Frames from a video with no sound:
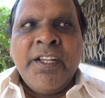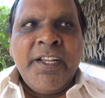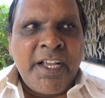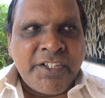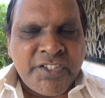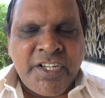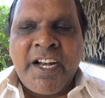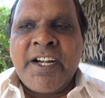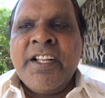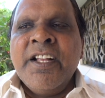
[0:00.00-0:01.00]
He has
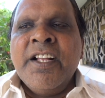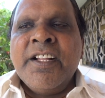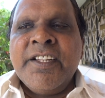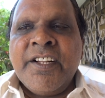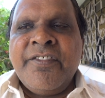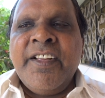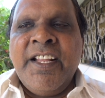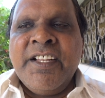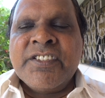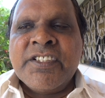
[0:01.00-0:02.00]
shared their
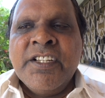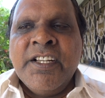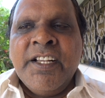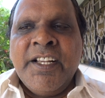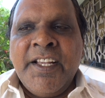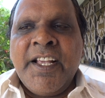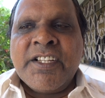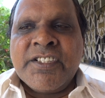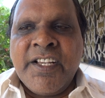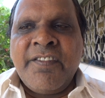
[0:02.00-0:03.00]
feelings. He
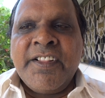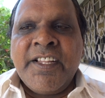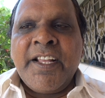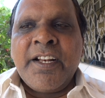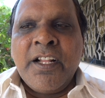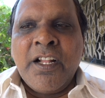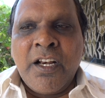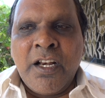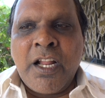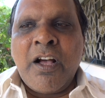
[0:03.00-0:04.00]
has given their
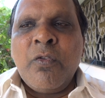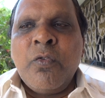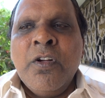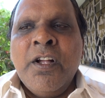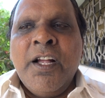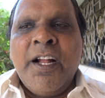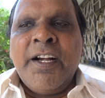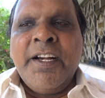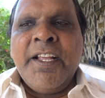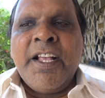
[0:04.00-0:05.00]
love,
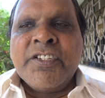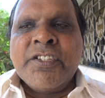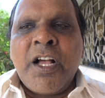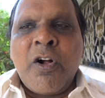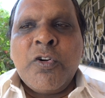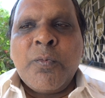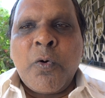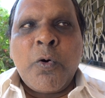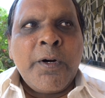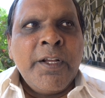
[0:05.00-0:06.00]
and He has
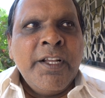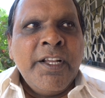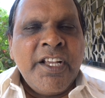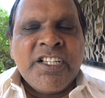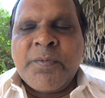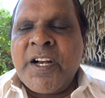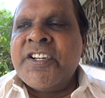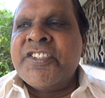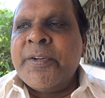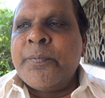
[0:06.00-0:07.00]
outpoured His
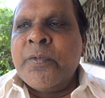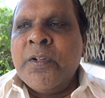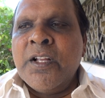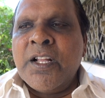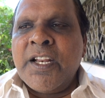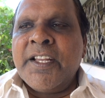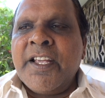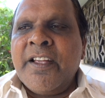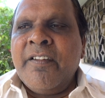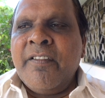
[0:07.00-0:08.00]
friendship like
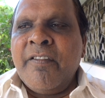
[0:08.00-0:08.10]
a